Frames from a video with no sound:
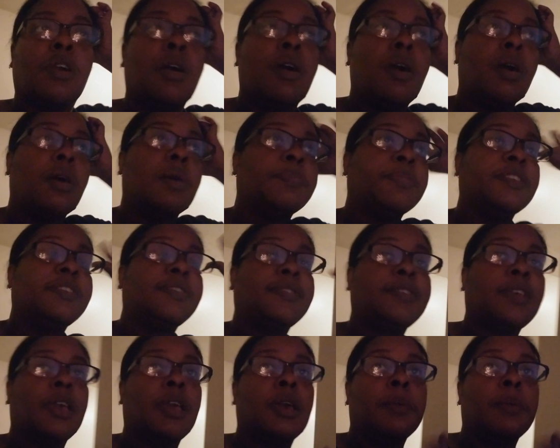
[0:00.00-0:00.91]
um, the
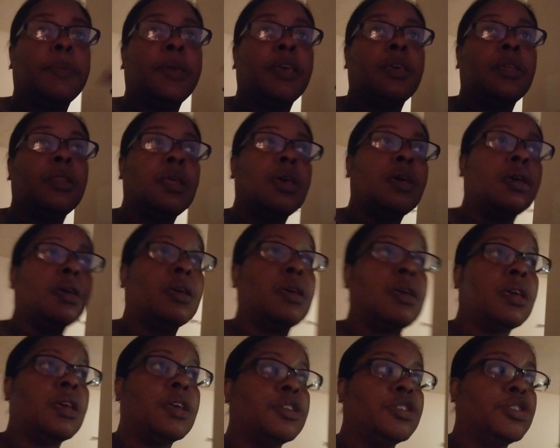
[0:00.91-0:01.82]
salmon
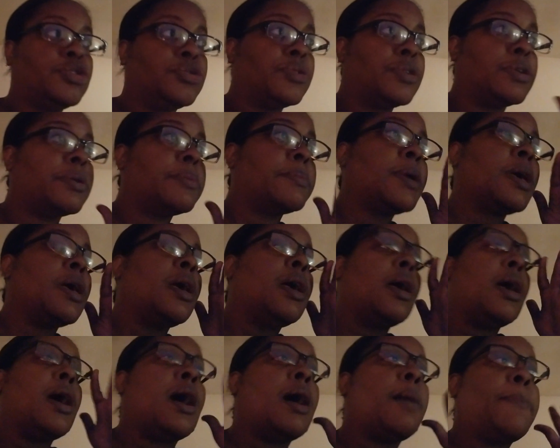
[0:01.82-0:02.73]
and shrimp.
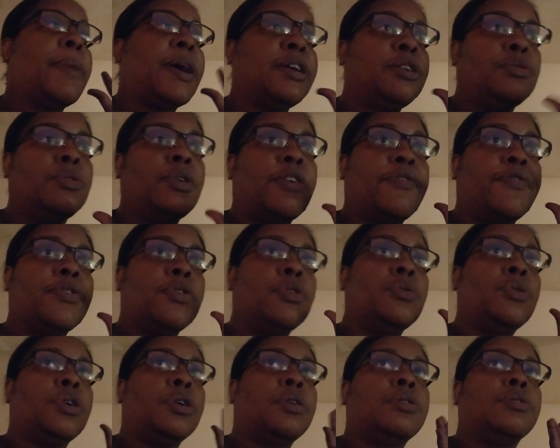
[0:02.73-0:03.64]
I might do that for
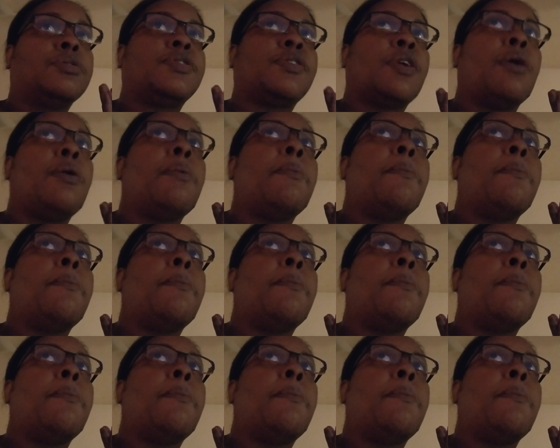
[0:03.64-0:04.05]
New Year's.